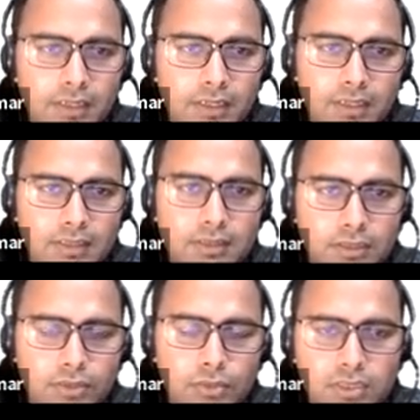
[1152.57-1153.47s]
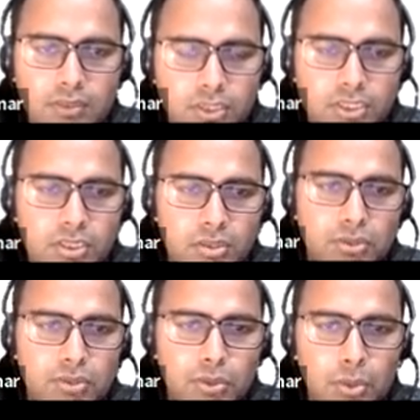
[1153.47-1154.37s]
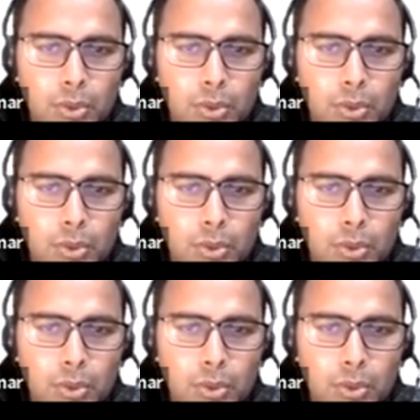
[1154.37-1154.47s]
Let's do this question also.